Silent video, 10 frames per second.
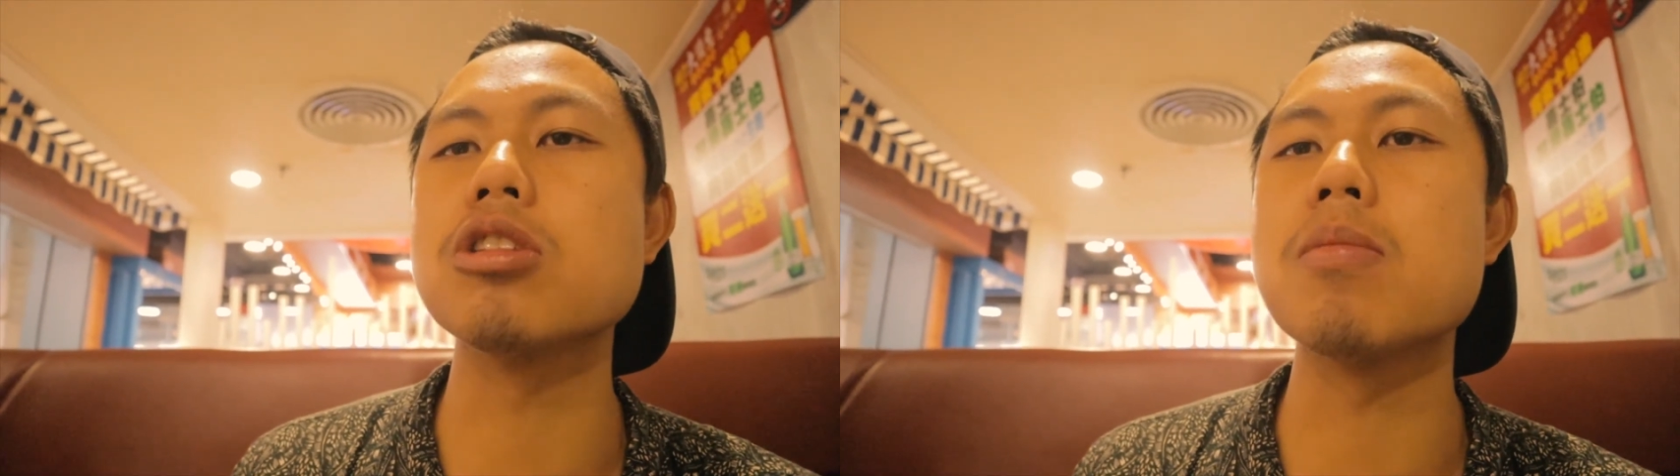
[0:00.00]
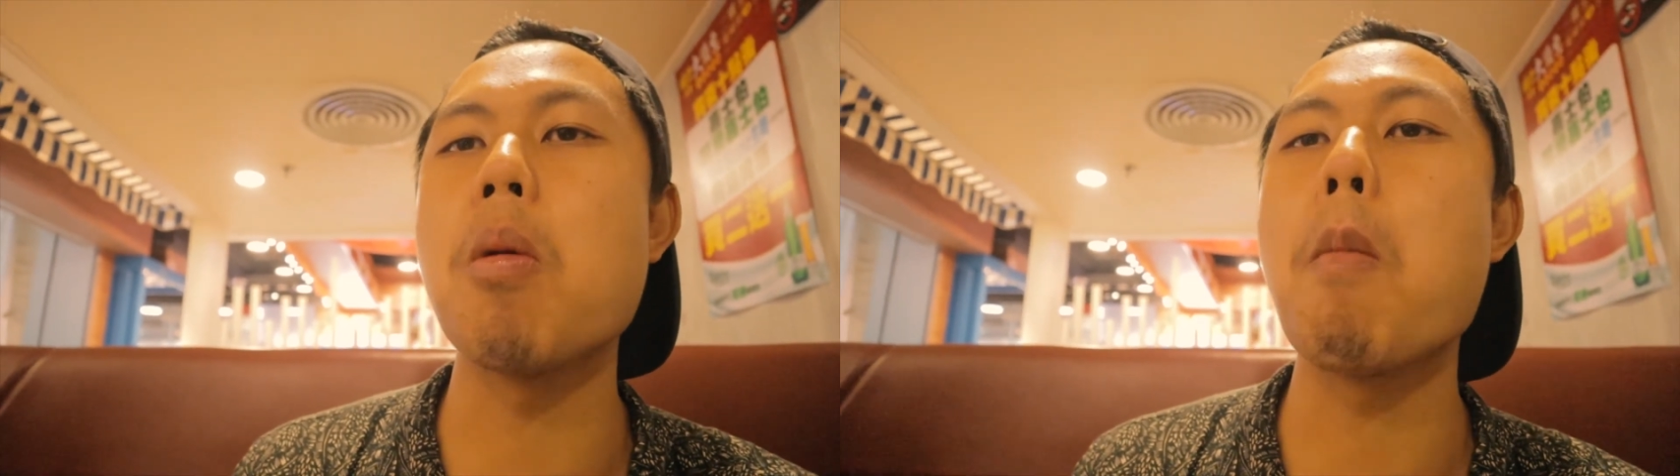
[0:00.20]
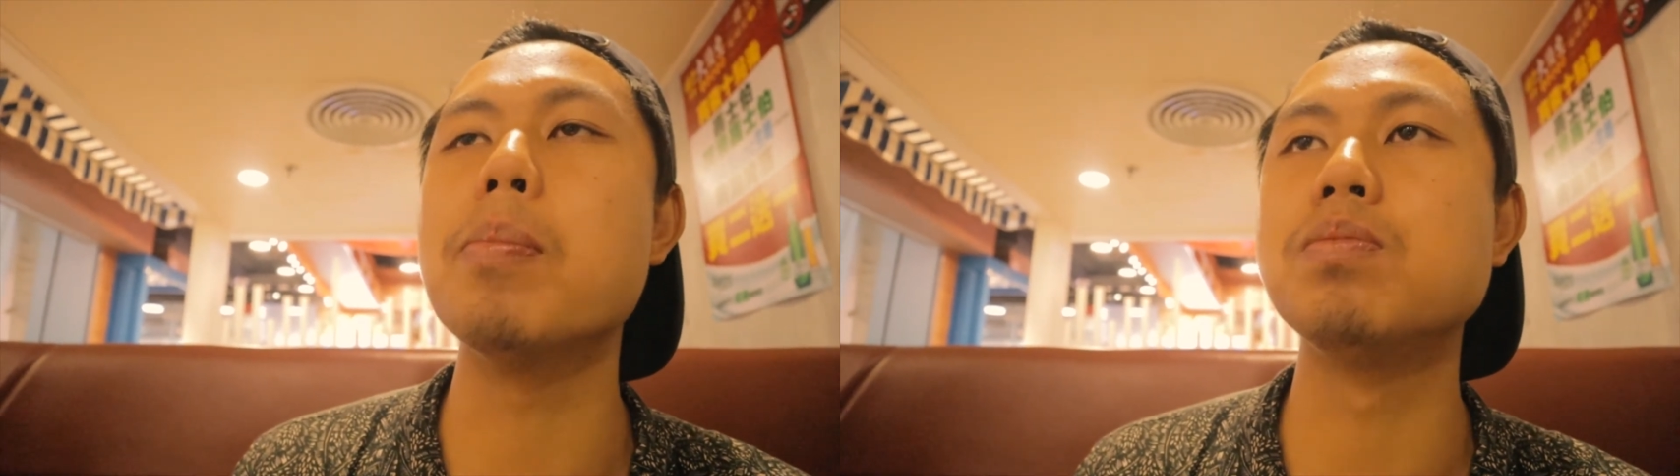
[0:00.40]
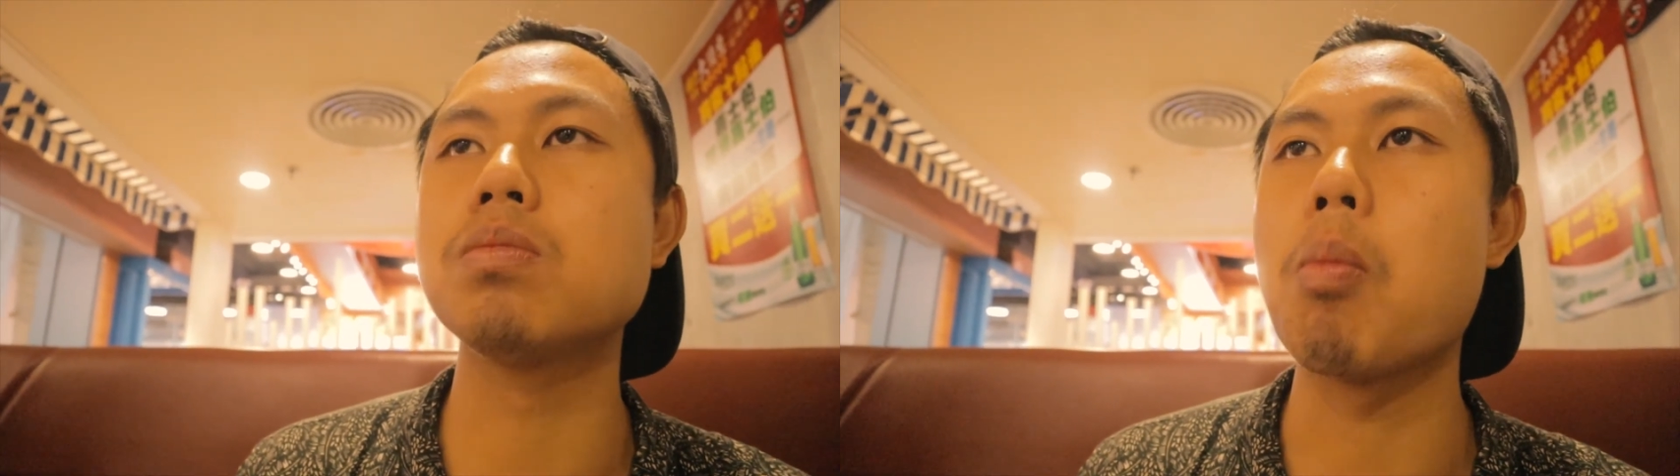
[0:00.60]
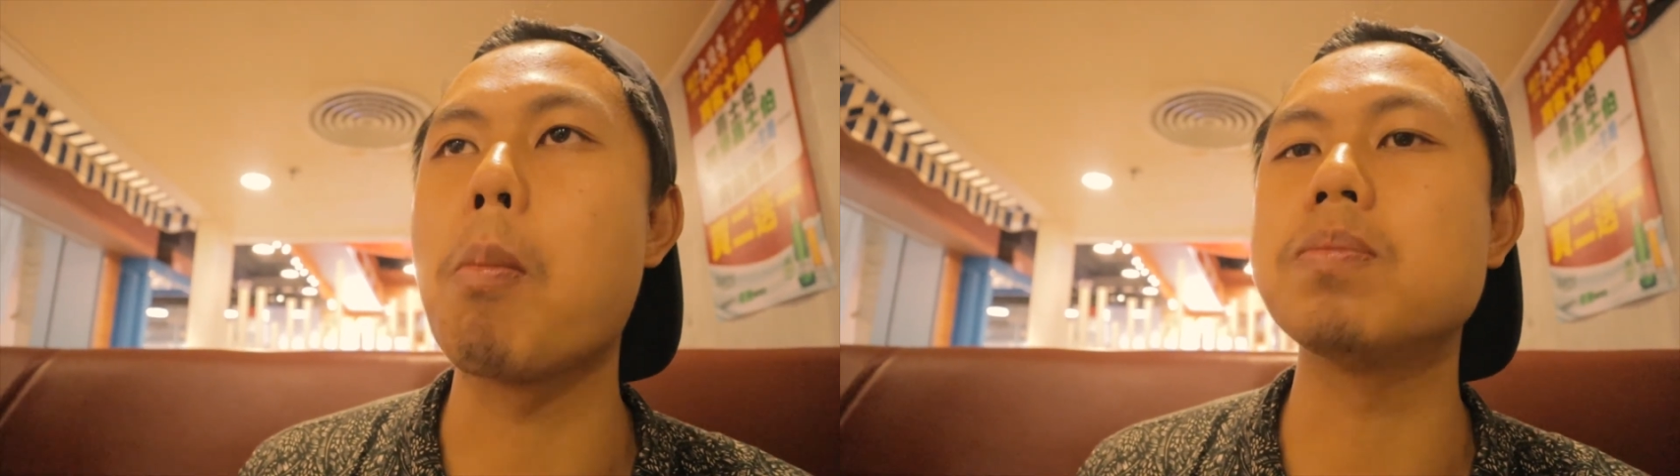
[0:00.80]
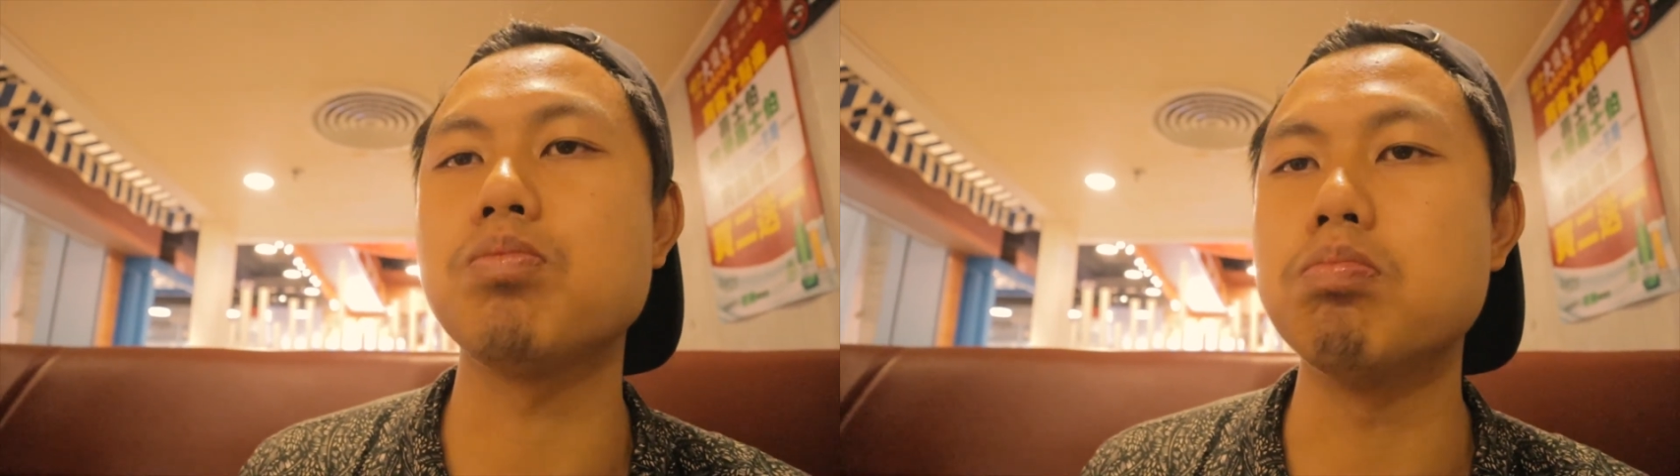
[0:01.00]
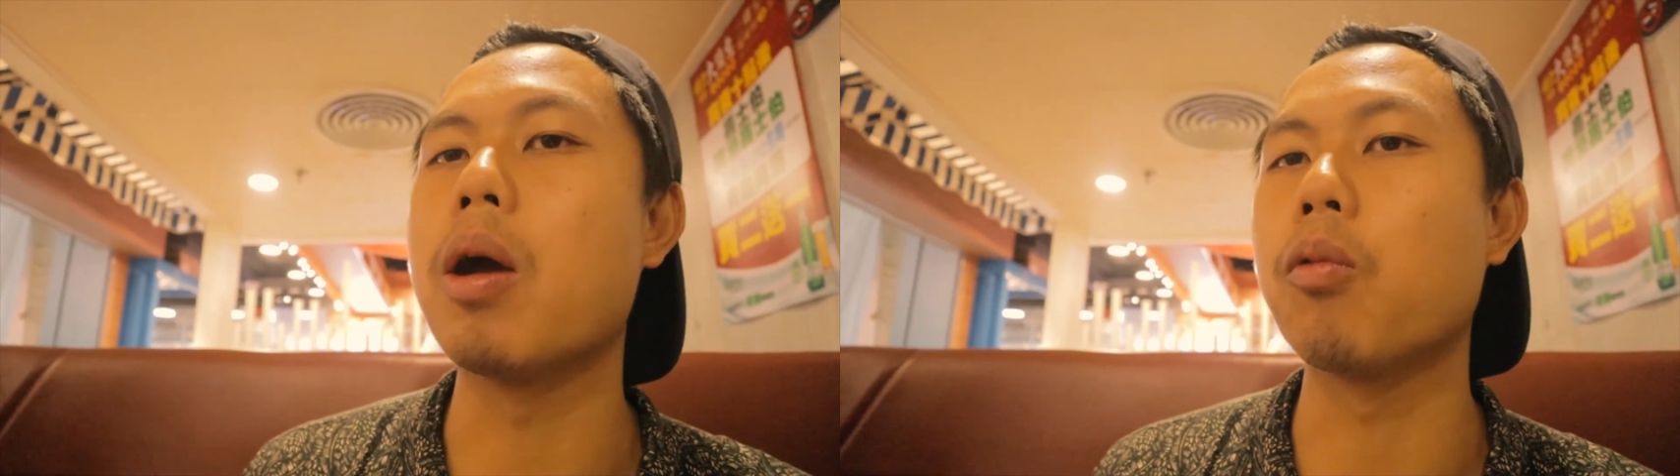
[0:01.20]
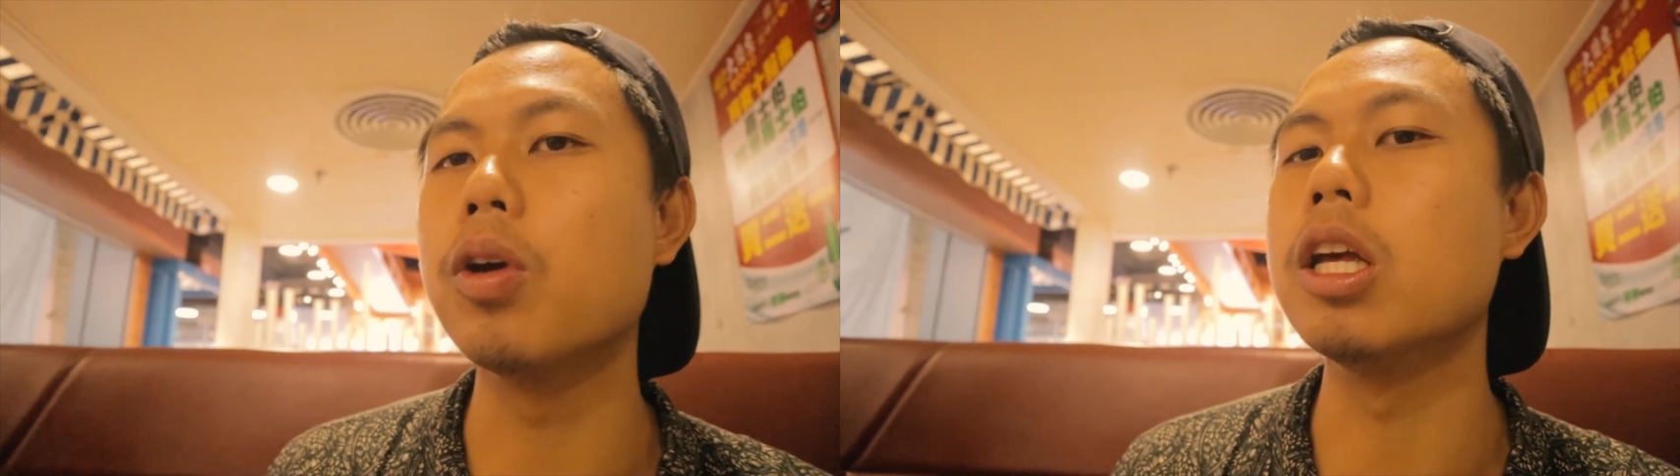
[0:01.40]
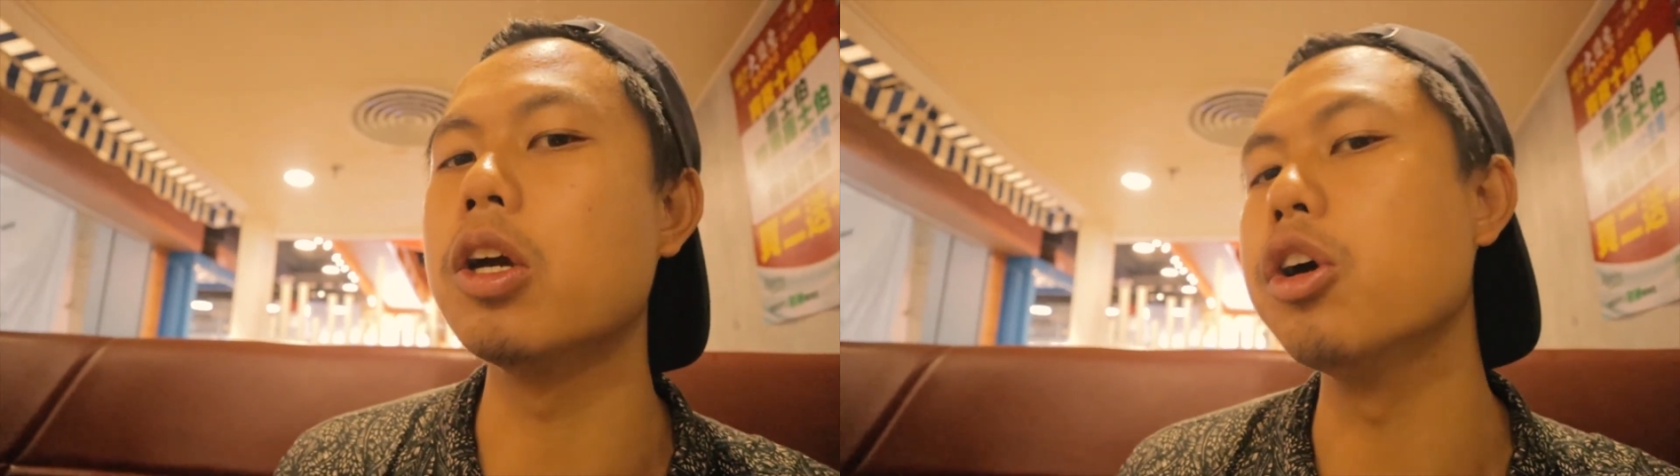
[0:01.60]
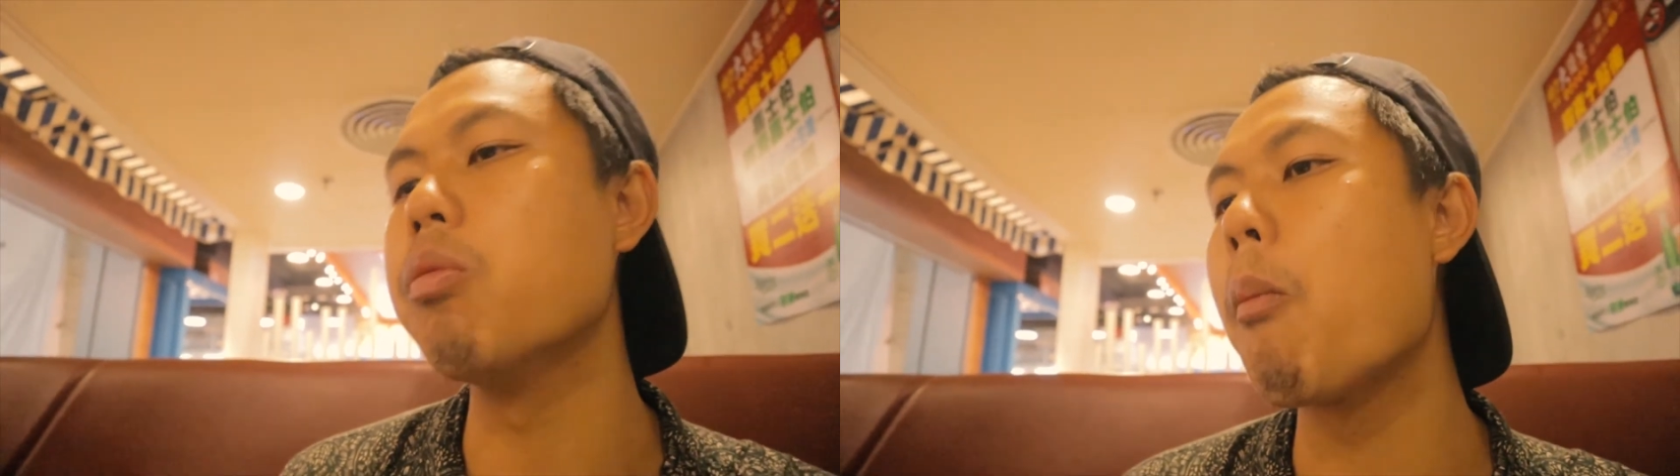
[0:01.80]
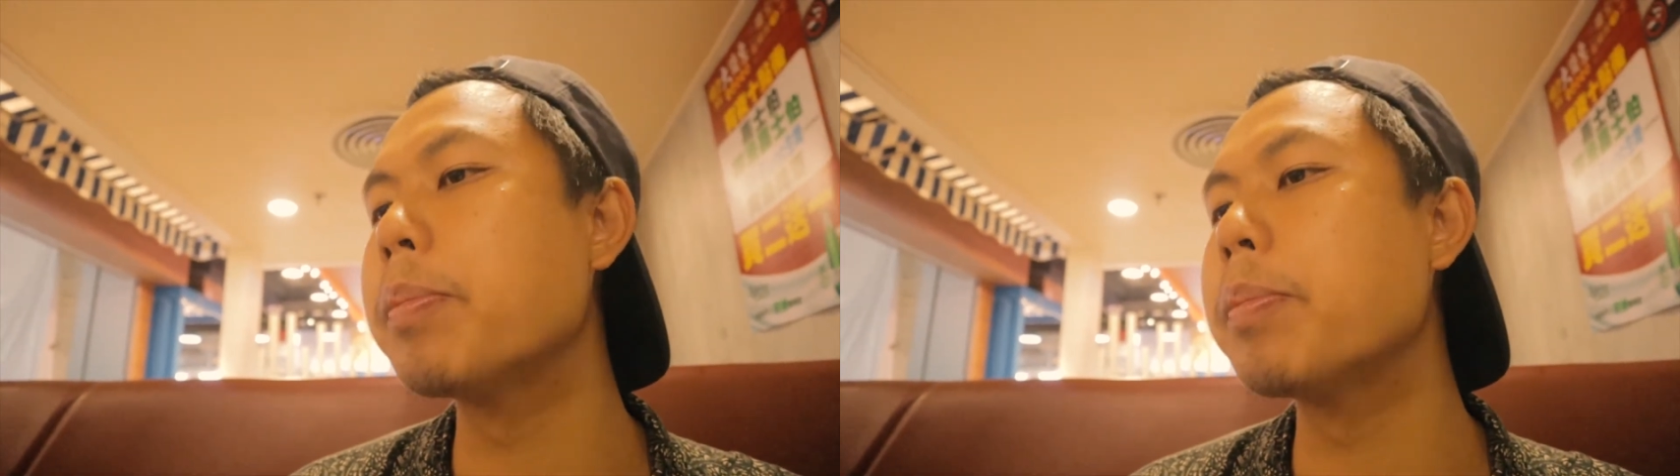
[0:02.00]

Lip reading: something, but really good.